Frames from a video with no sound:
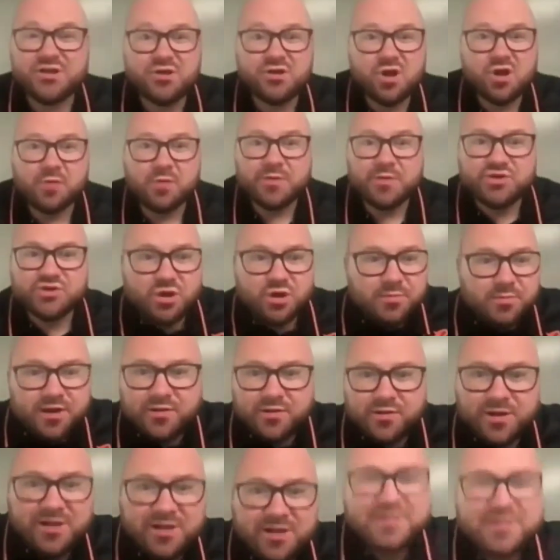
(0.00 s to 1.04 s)
You can call me Joe, by
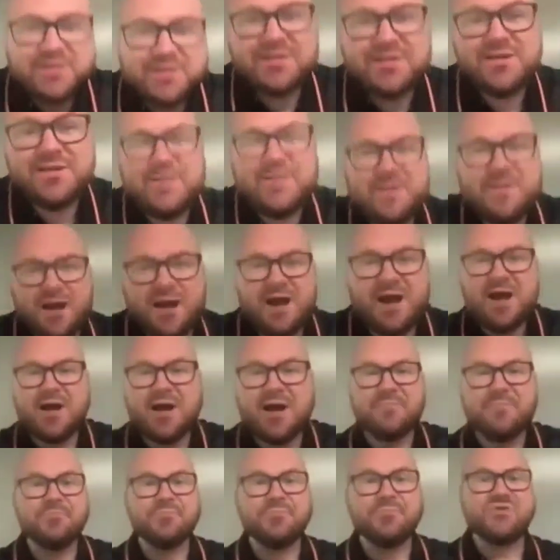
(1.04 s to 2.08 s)
the way.
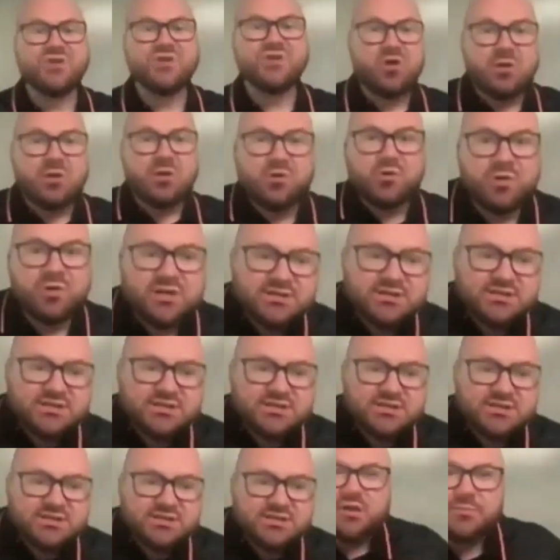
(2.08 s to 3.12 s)
So I'm a real
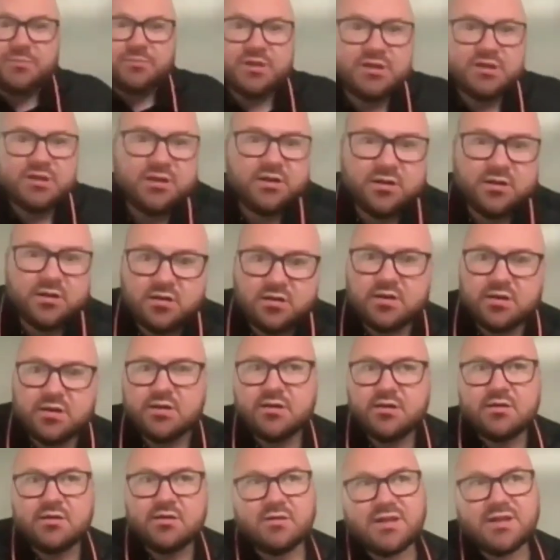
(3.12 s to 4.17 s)
estate agent. I've been
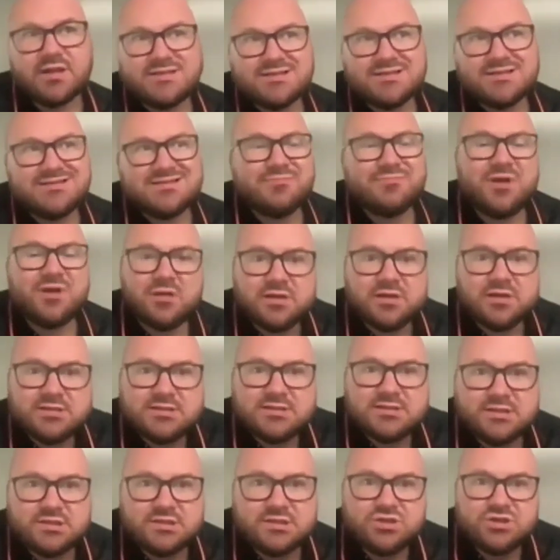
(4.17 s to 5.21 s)
here licensed in Maryland
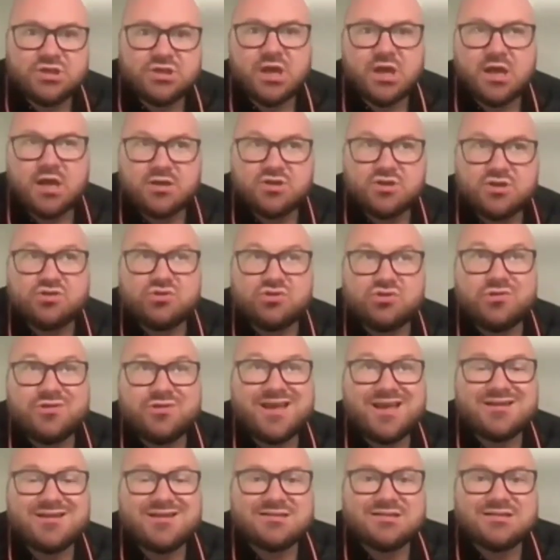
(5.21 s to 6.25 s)
since
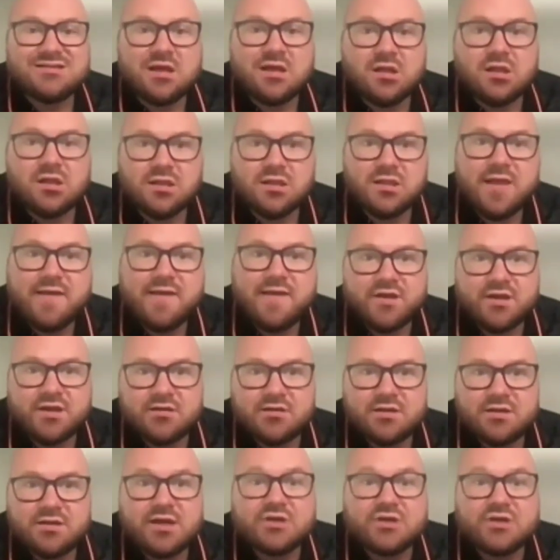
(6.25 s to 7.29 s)

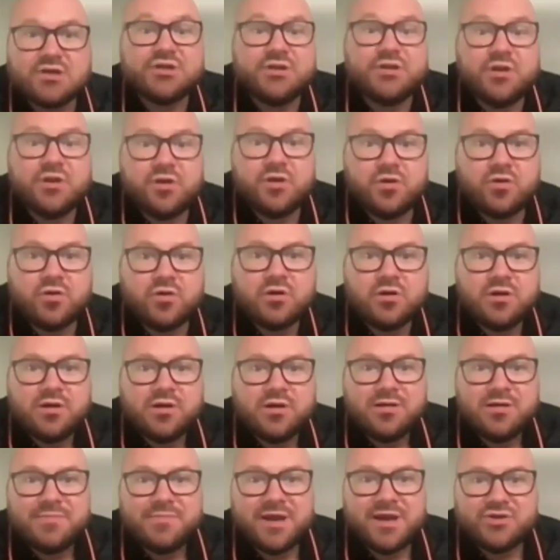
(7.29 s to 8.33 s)
2011. Actually know
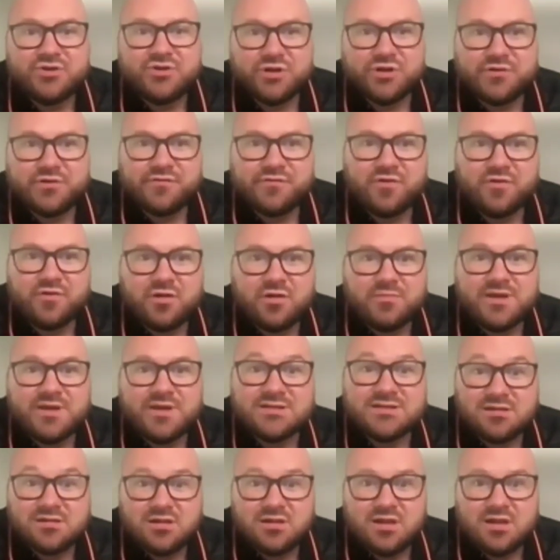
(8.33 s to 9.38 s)
Patrick from
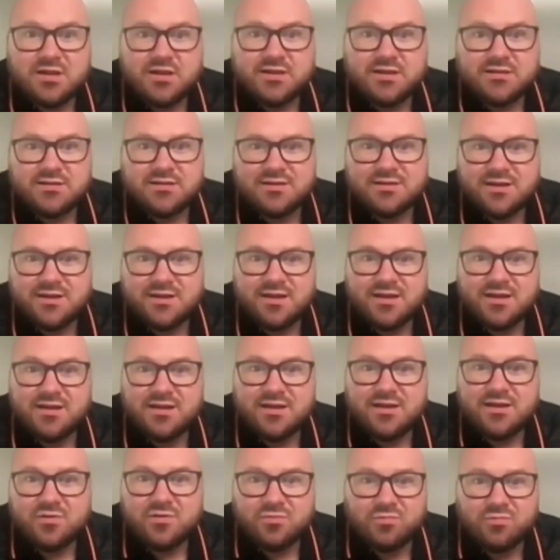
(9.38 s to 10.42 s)
as a client and
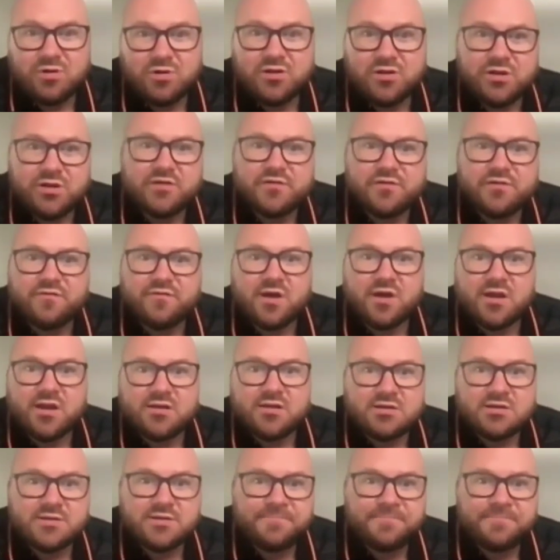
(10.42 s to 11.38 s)
now really good friend.